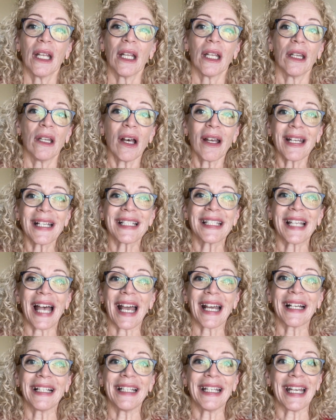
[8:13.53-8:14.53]
Not
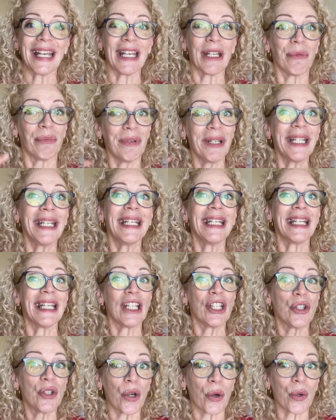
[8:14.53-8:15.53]
exactly a ringing
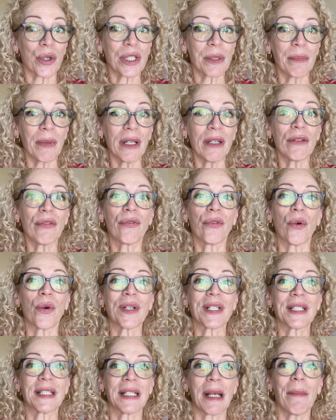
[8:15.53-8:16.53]
endorsement
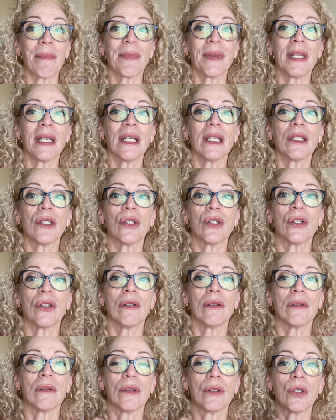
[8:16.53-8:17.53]
for something
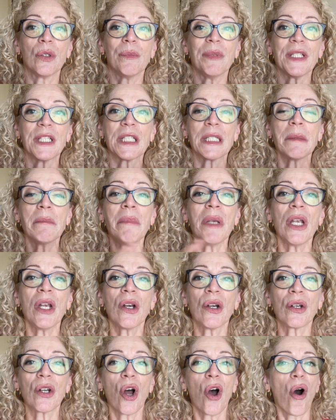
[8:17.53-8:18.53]
to be
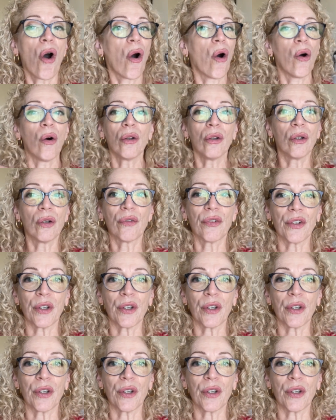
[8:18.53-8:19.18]
smeared all over